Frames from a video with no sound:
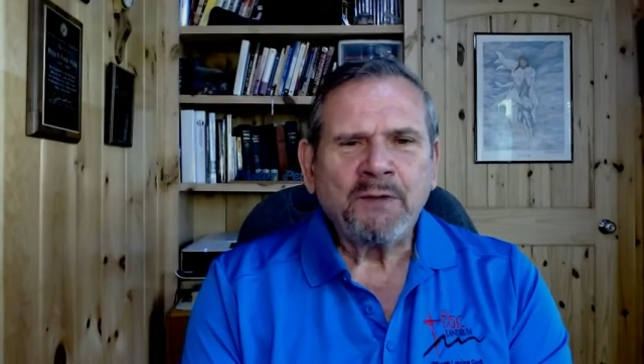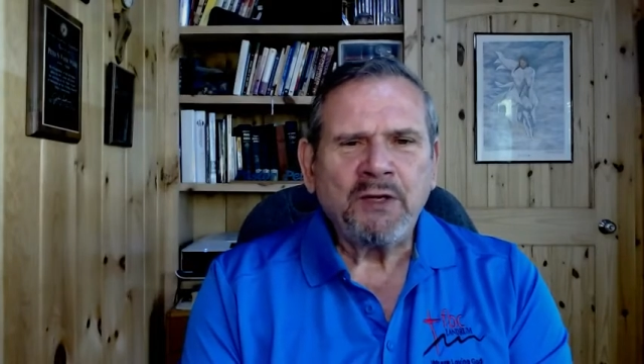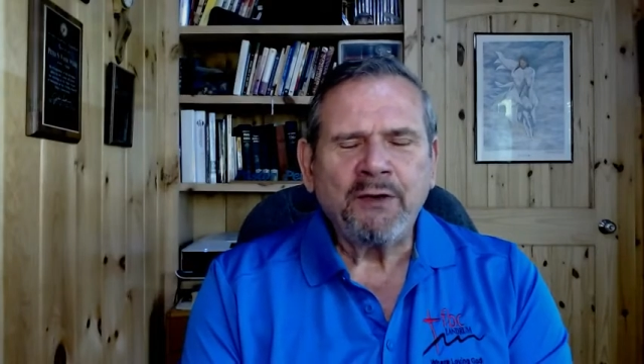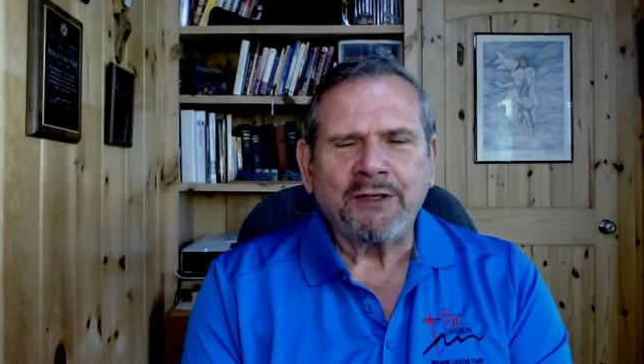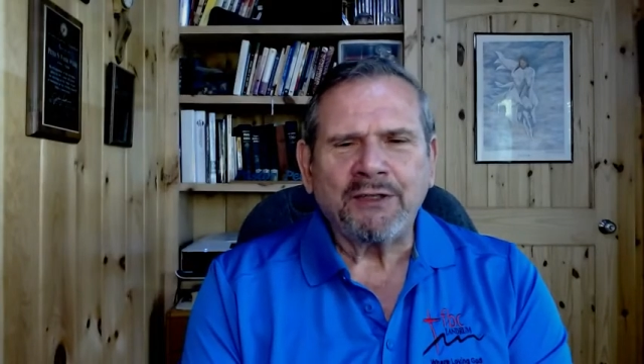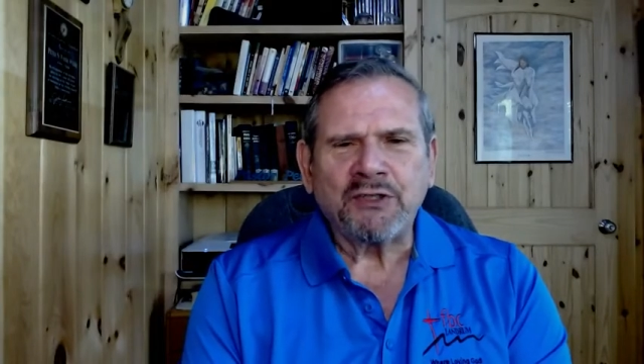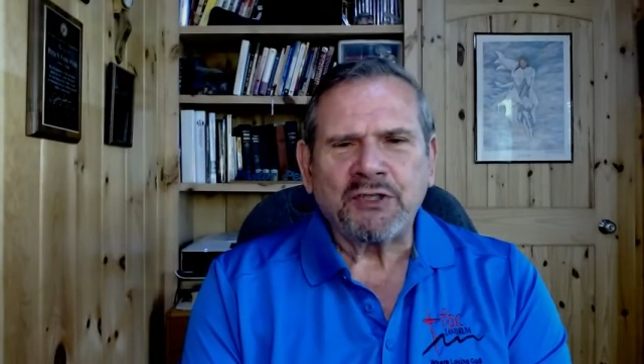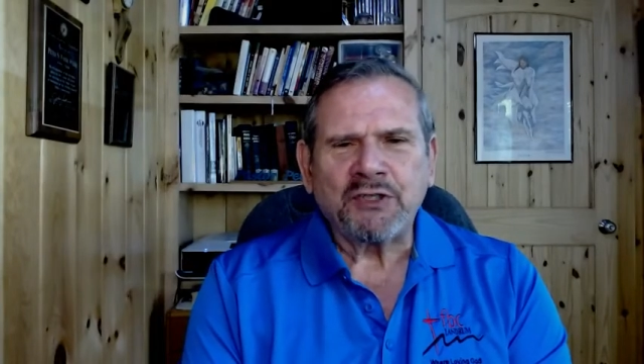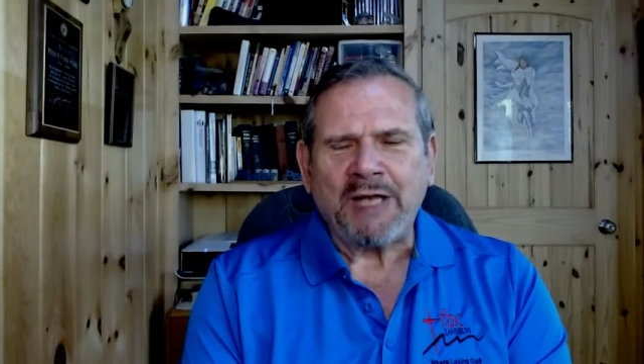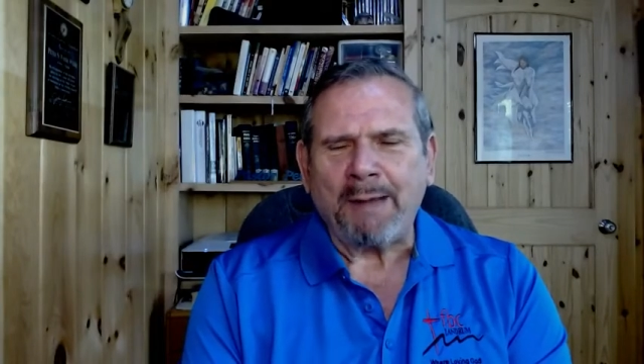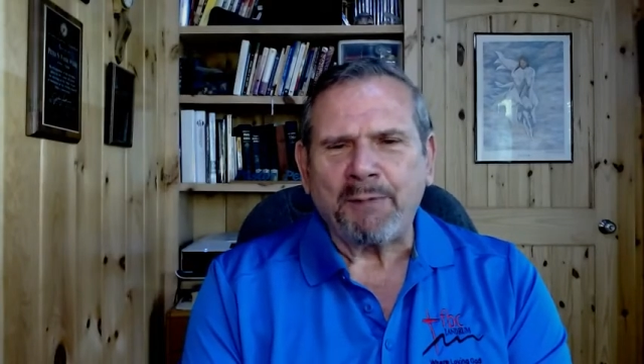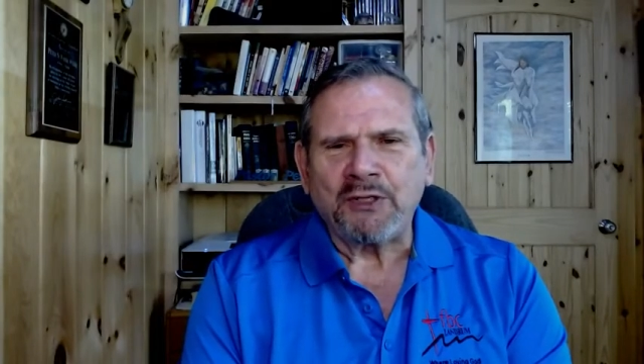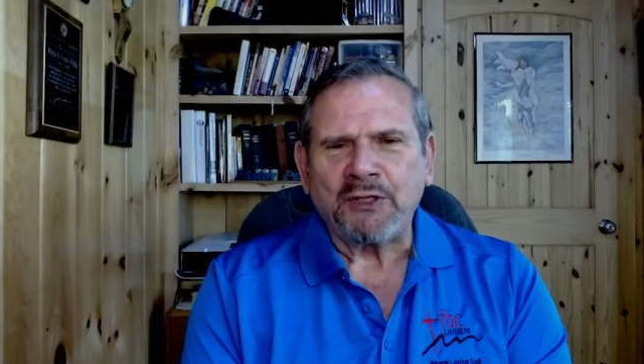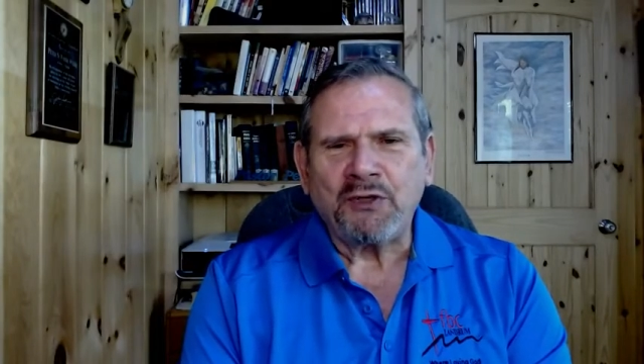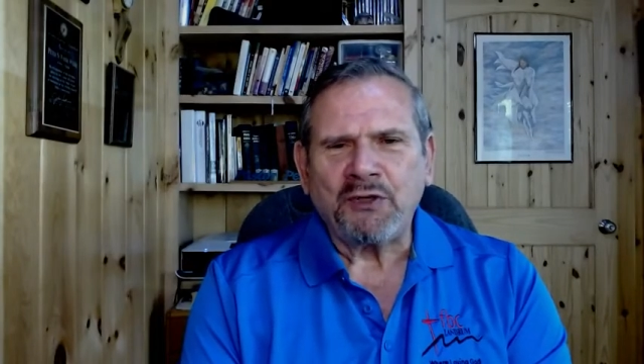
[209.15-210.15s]
You can
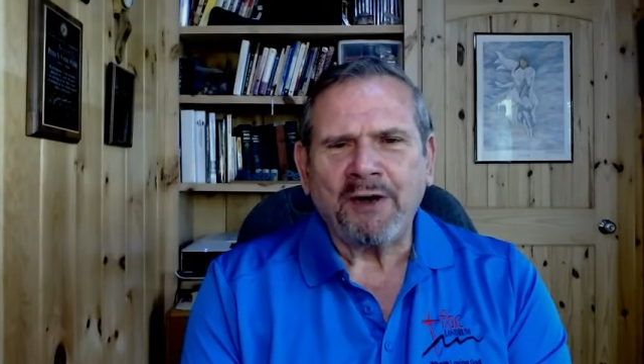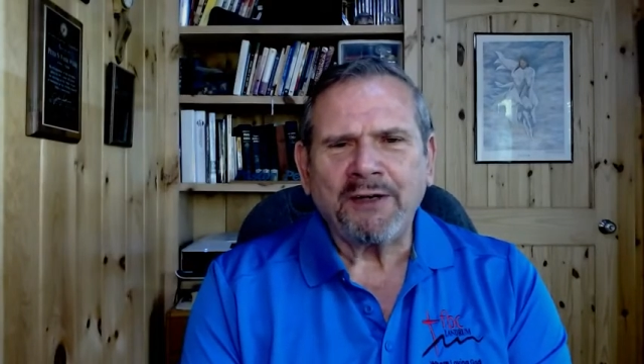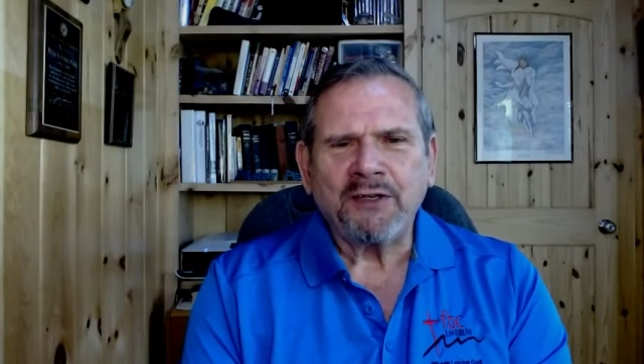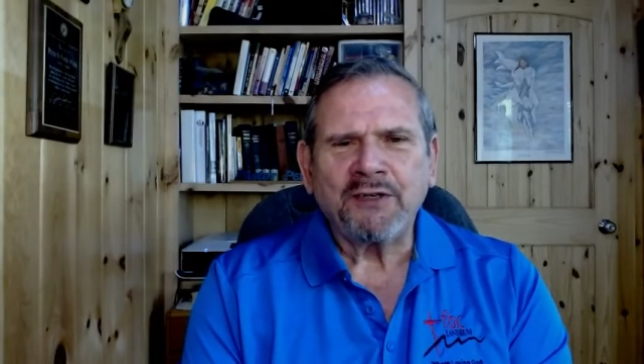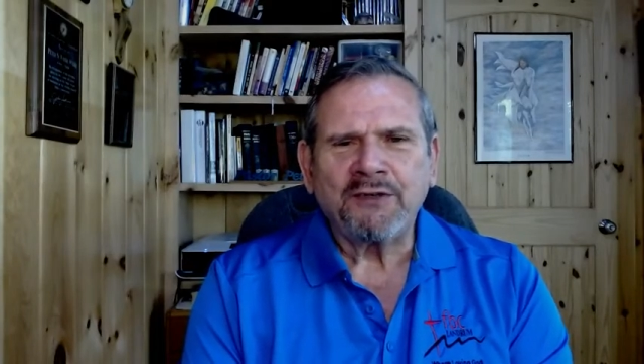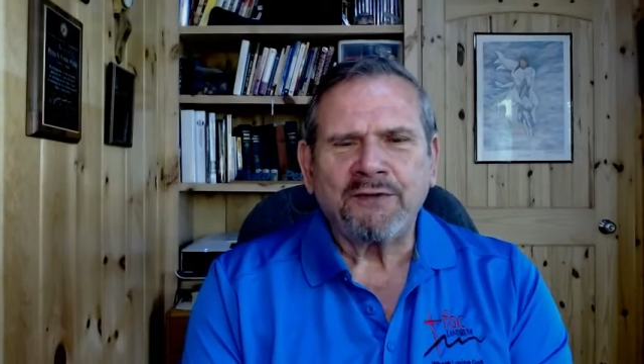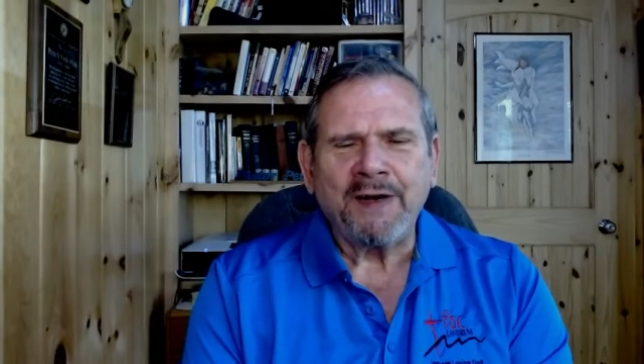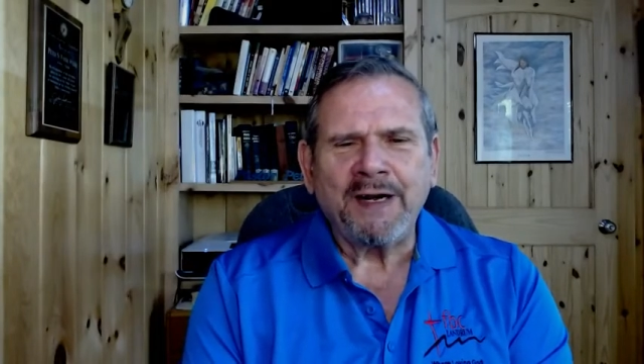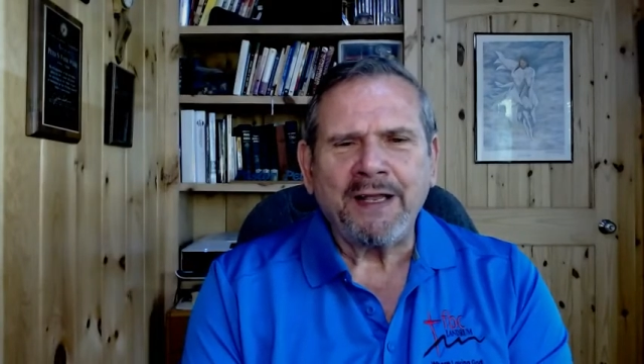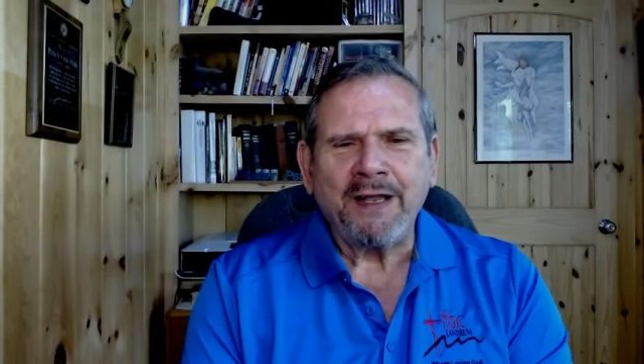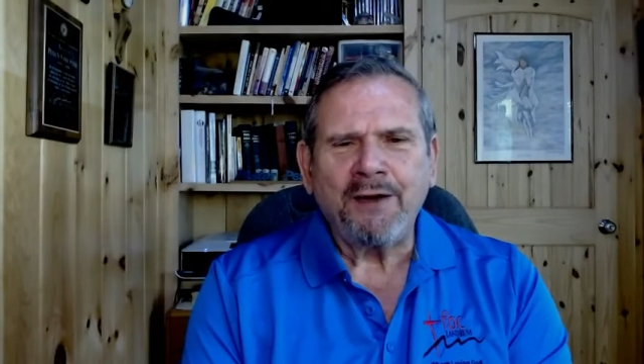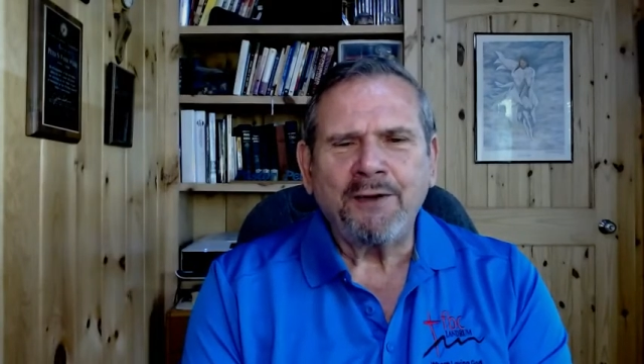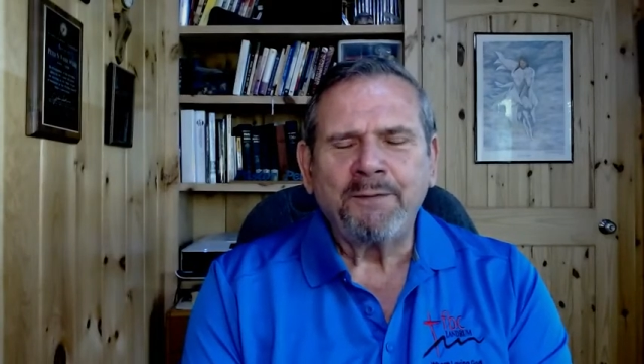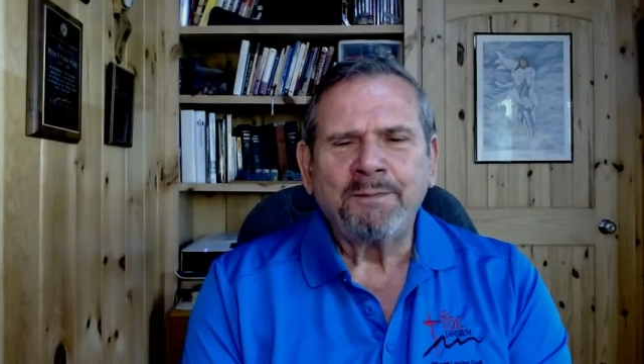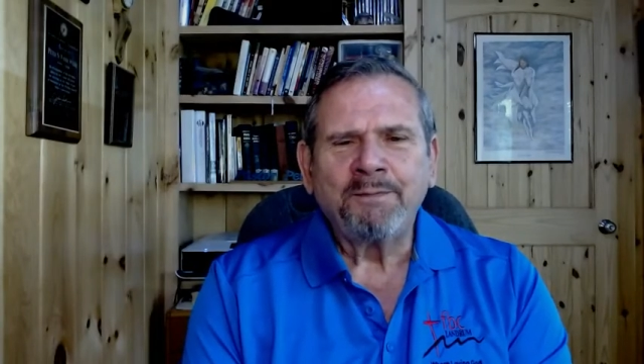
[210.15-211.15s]
stop and start this
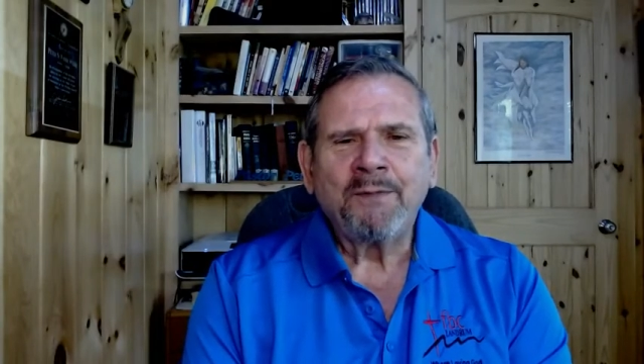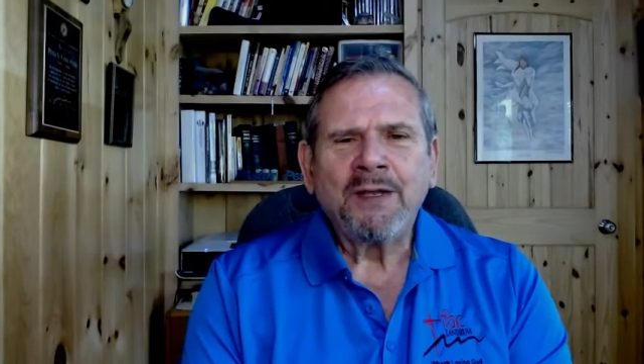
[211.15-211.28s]
video